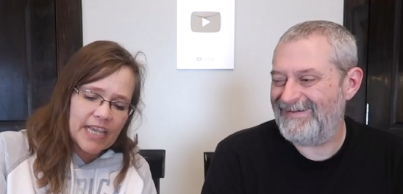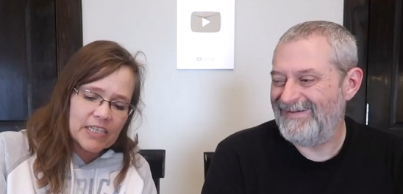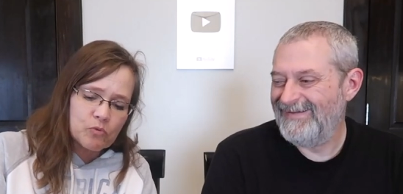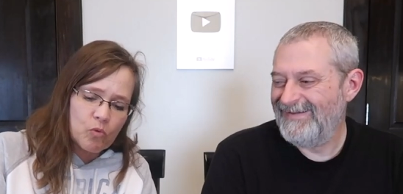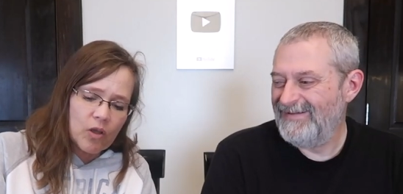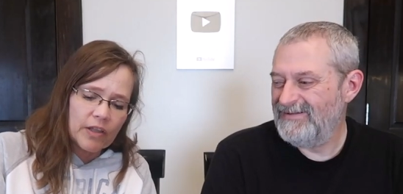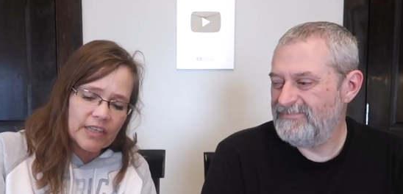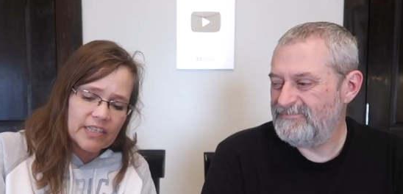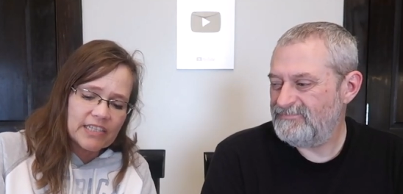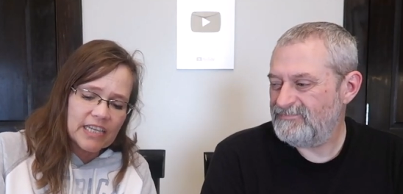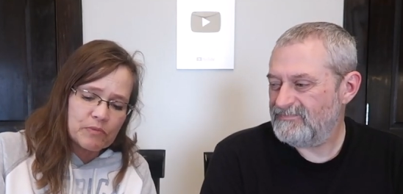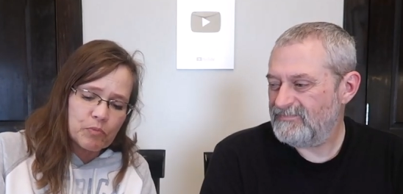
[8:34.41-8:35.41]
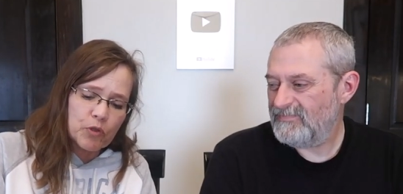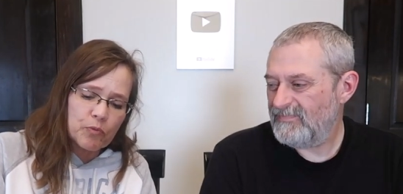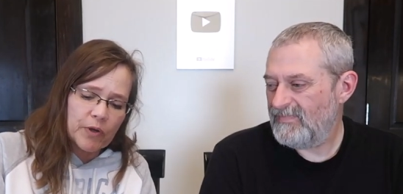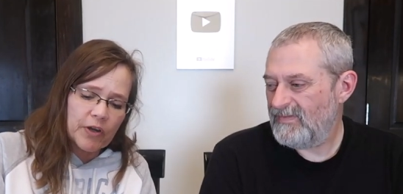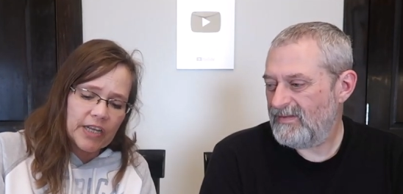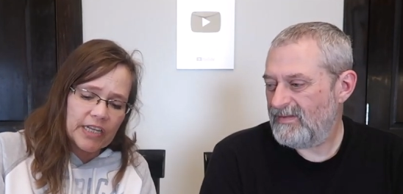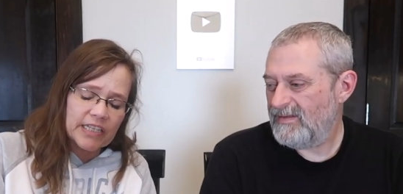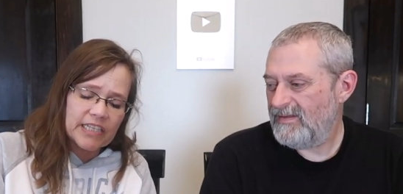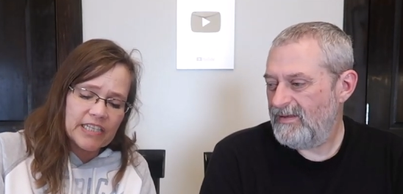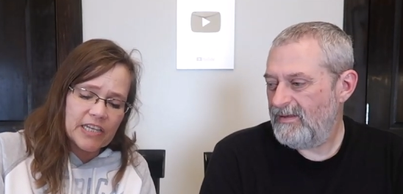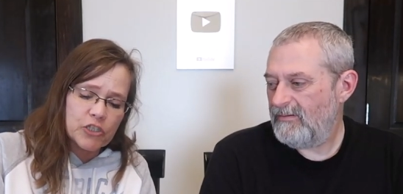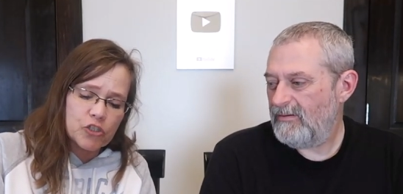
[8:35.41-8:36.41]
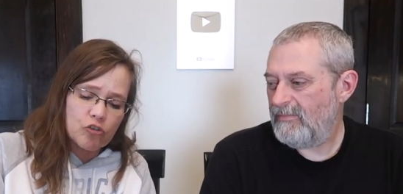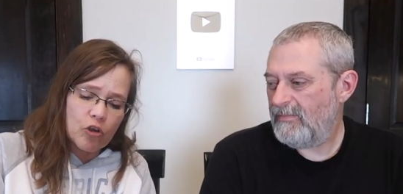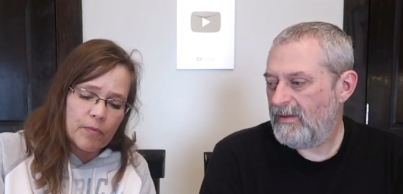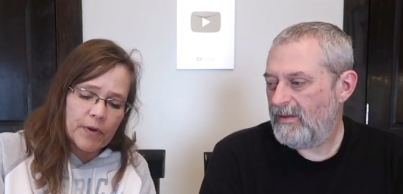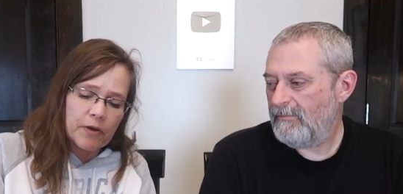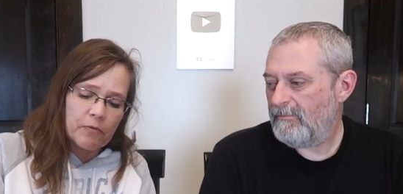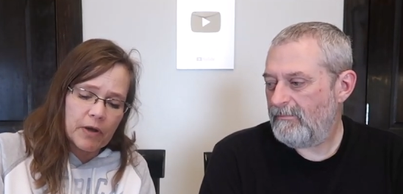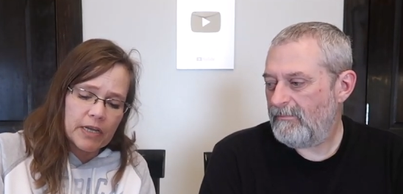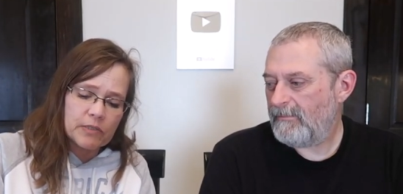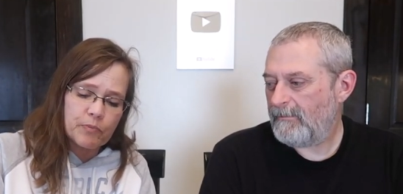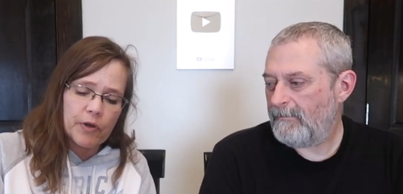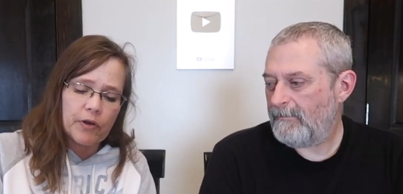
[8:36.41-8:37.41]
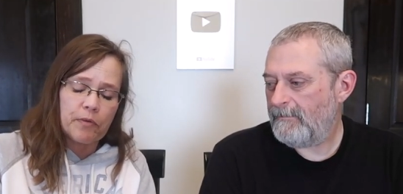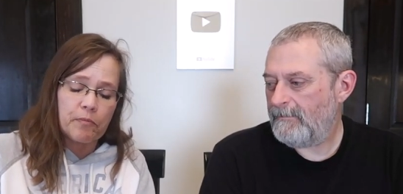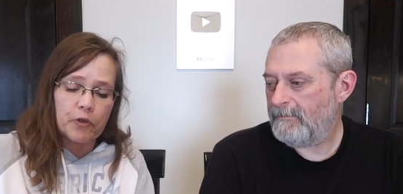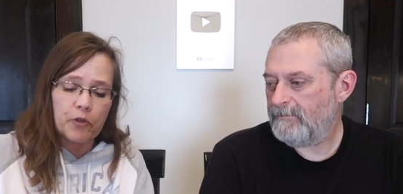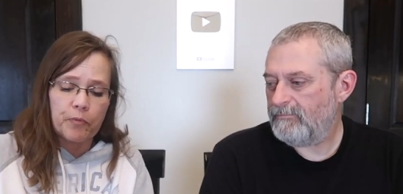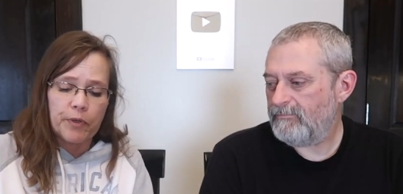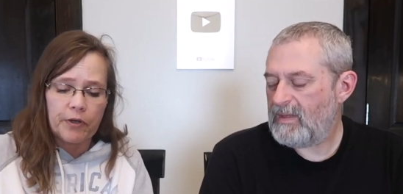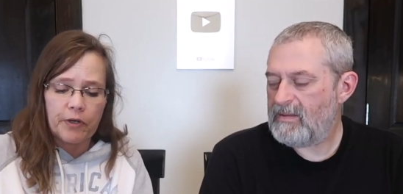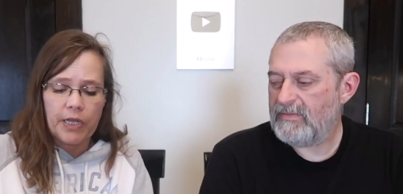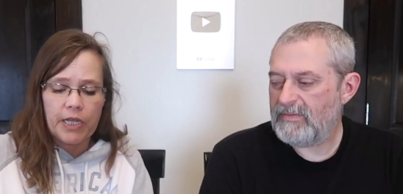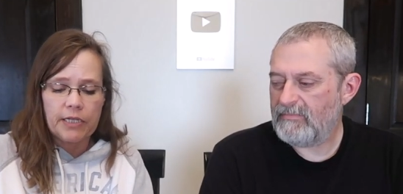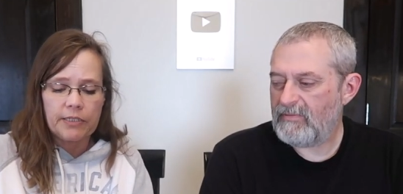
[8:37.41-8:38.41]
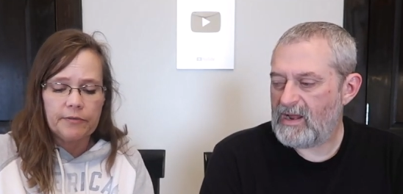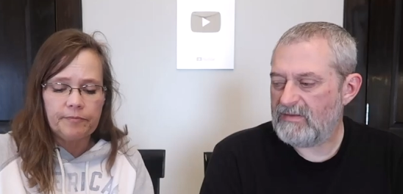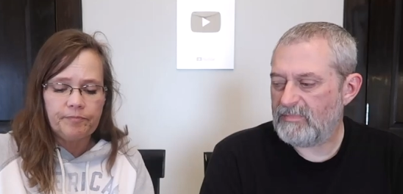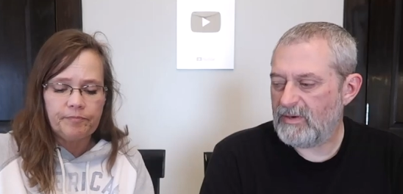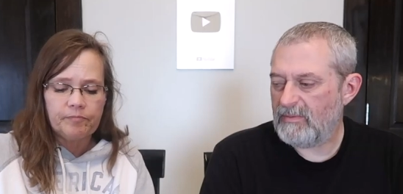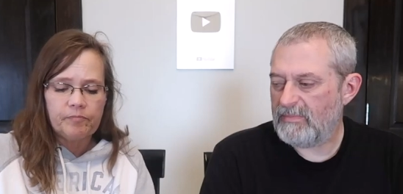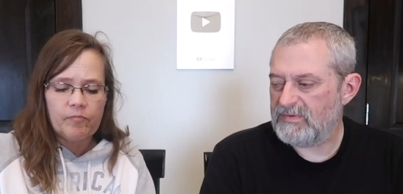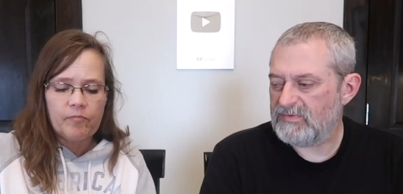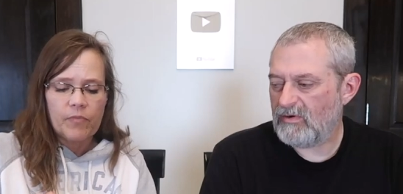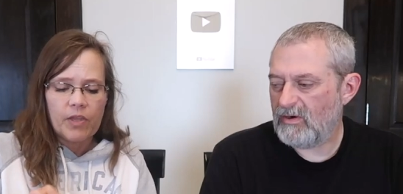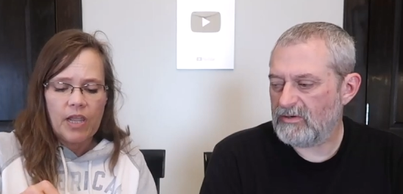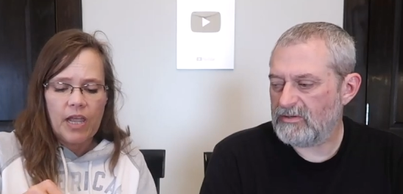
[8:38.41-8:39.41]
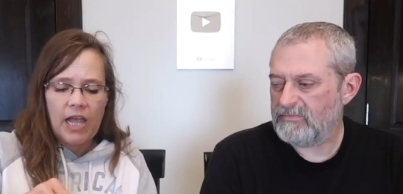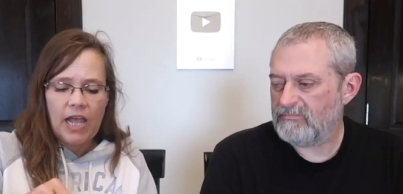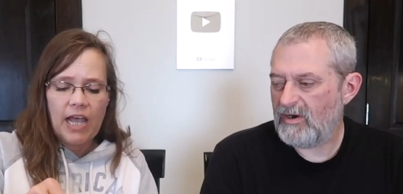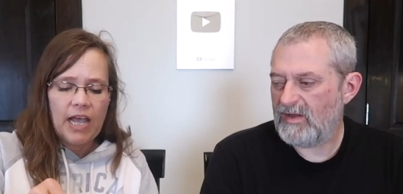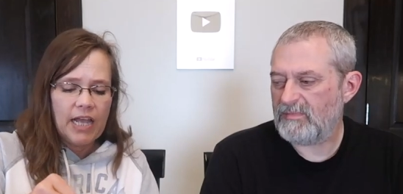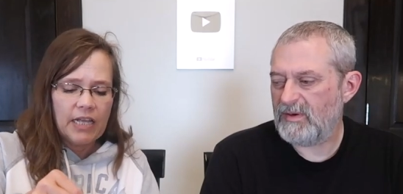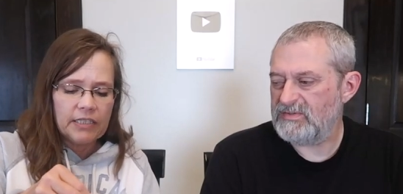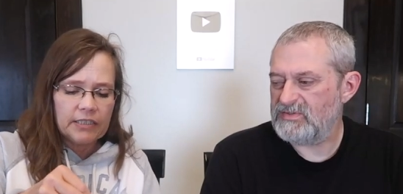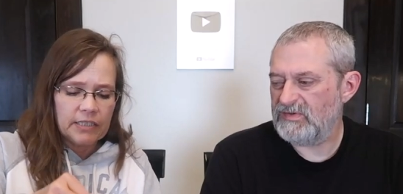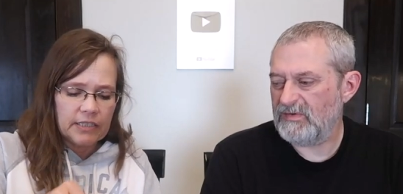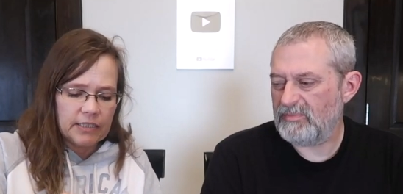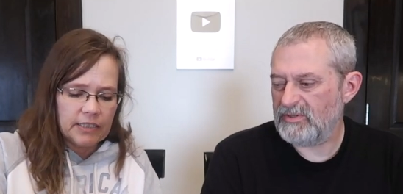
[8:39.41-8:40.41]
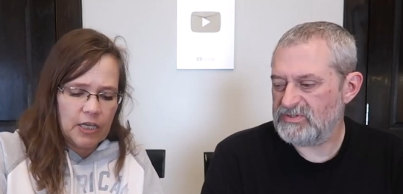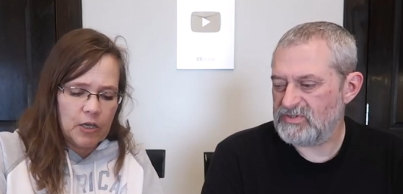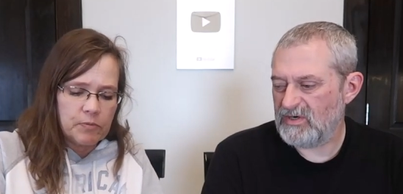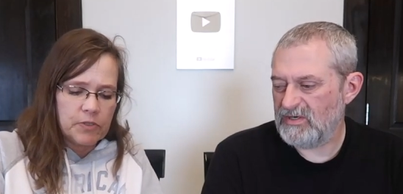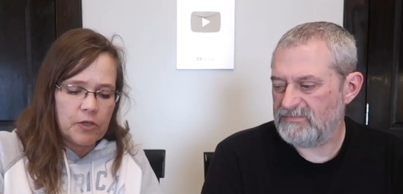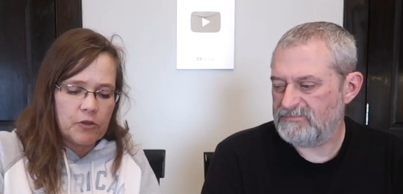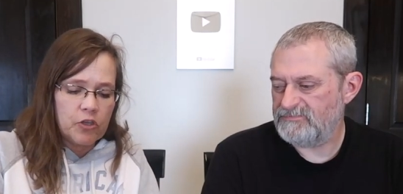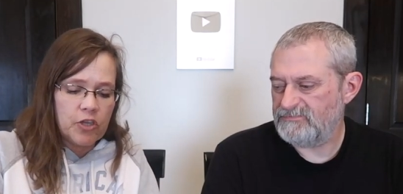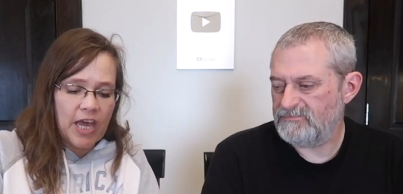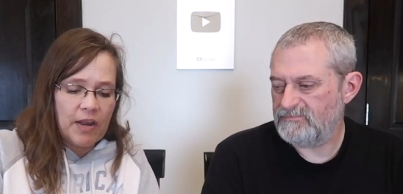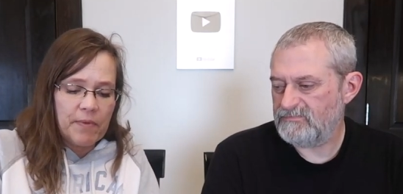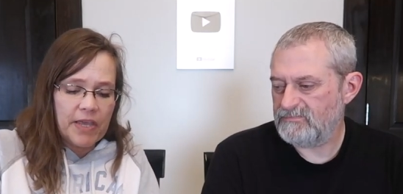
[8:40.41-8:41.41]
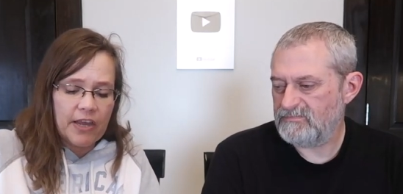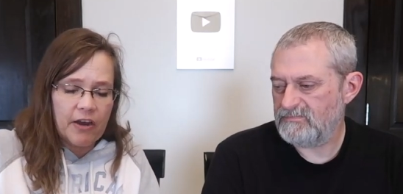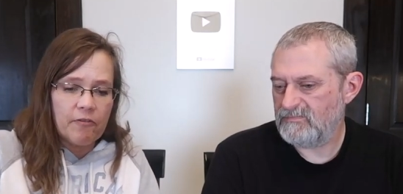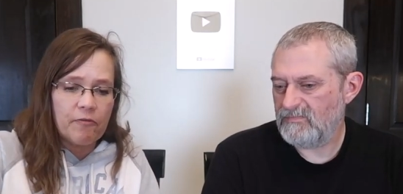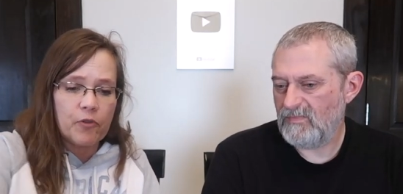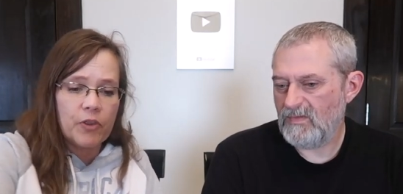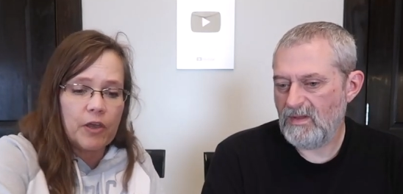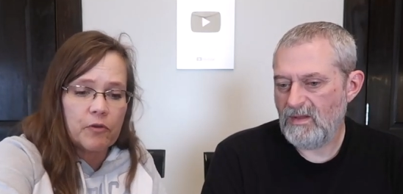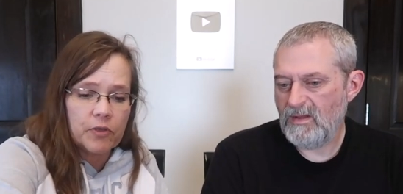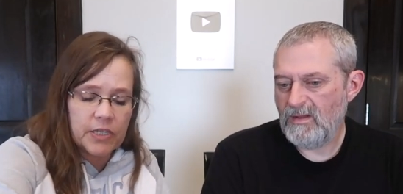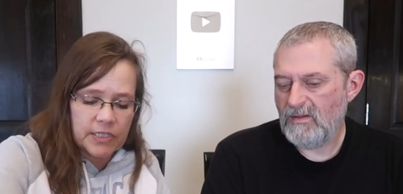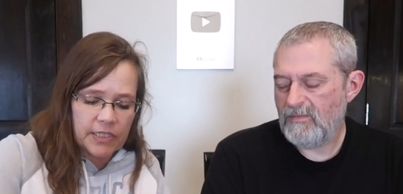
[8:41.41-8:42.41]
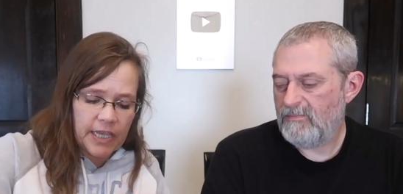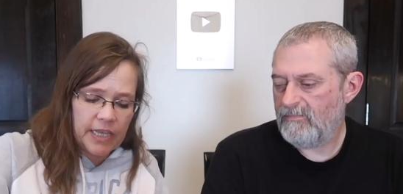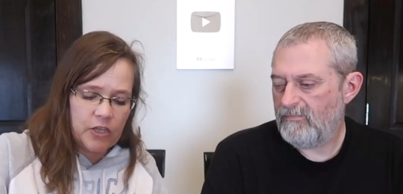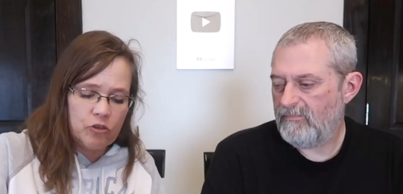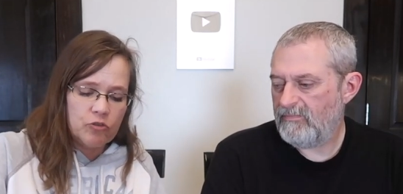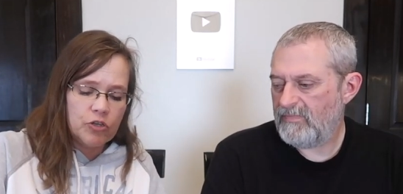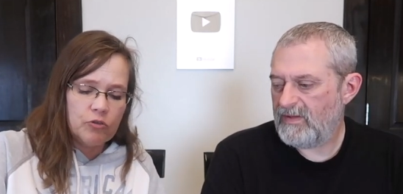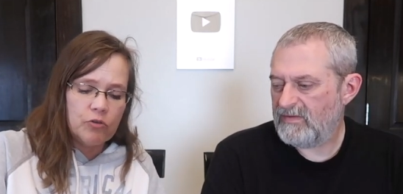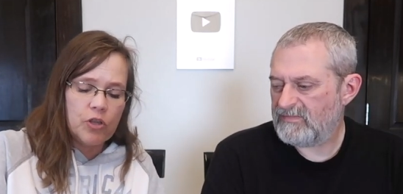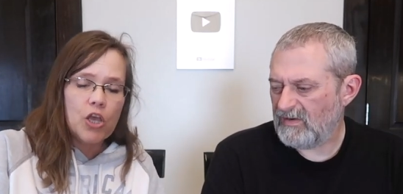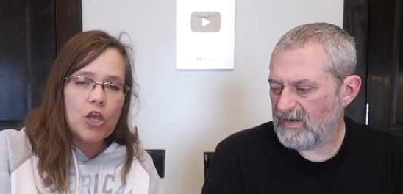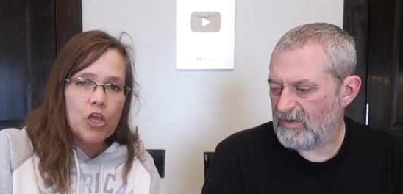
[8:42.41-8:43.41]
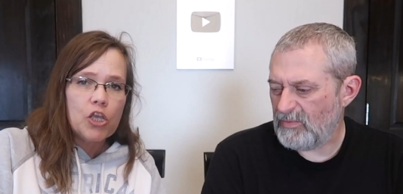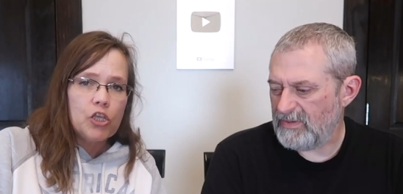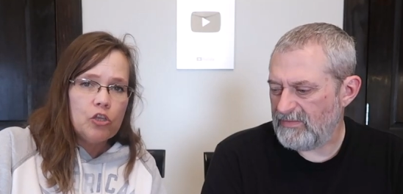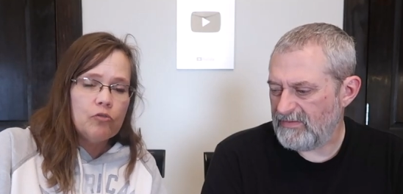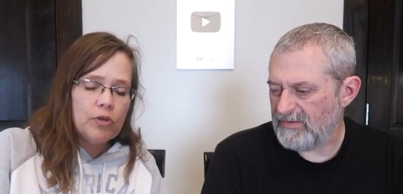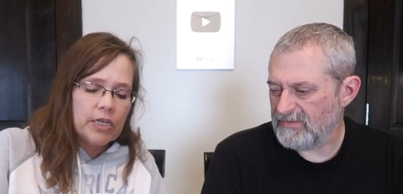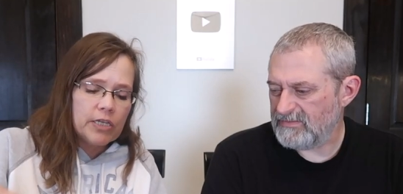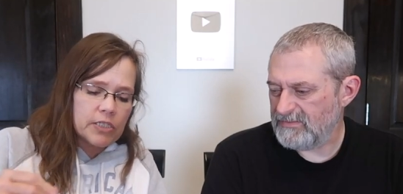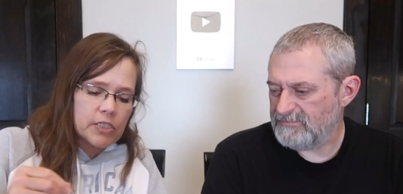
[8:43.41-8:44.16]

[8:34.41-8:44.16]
Speaker 1: Guess what? This has blueberry in it. This has strawberry, raspberry, and blueberry. Maybe
Speaker 2: the raspberry will be stronger. I Raspberry's usually pretty strong. So you
Speaker 1: got to be careful though, because they you do, You need to